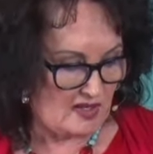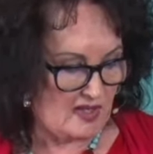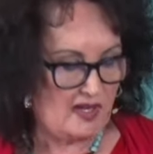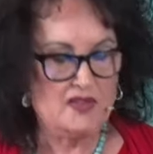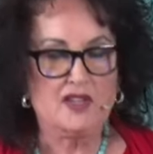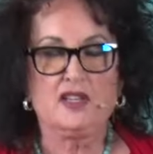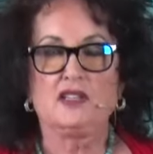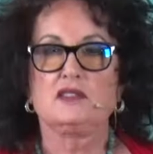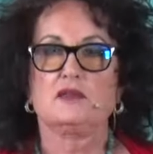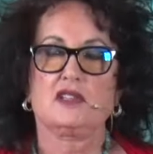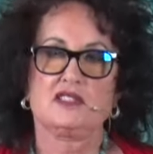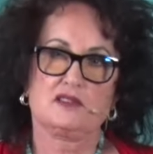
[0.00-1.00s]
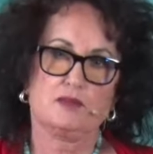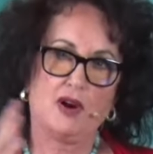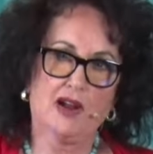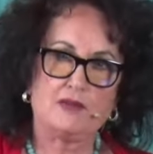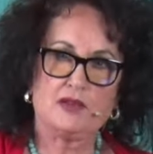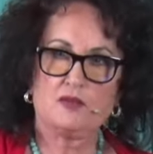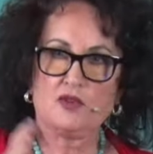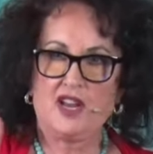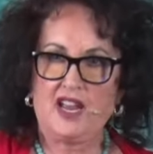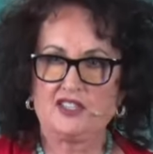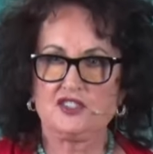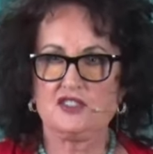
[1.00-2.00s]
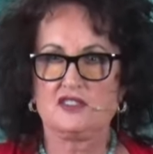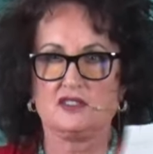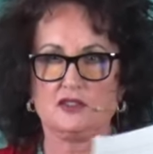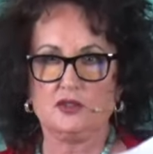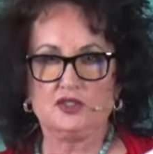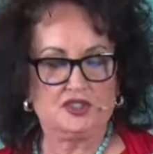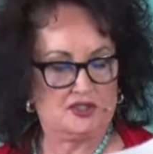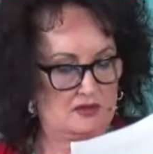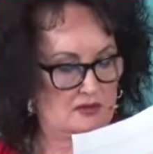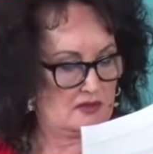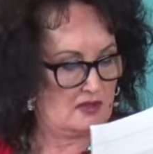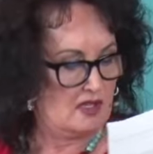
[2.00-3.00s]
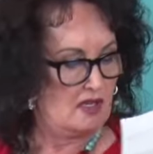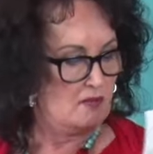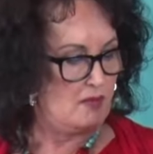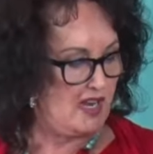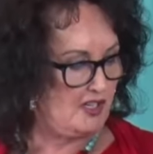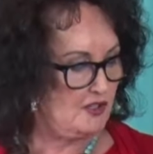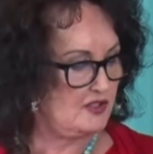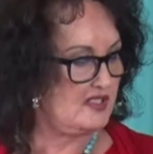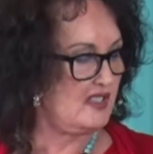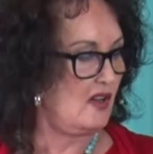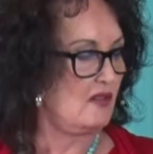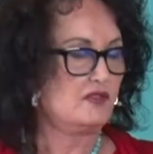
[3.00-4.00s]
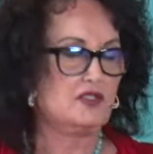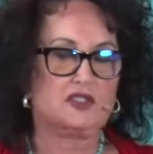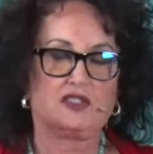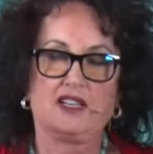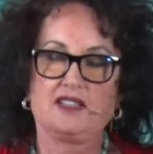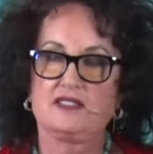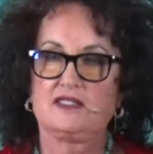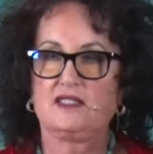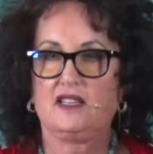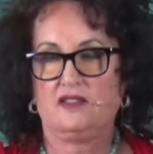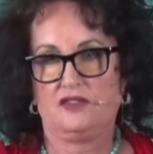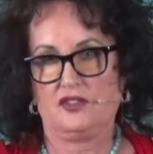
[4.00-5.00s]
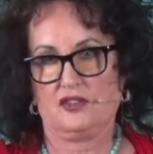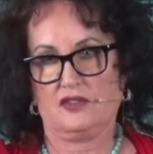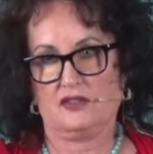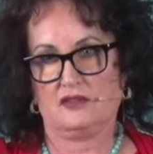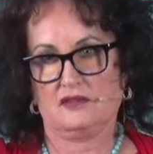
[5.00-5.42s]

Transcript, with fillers: And then it's problem, reaction, solution. Make yourself look like the Savior.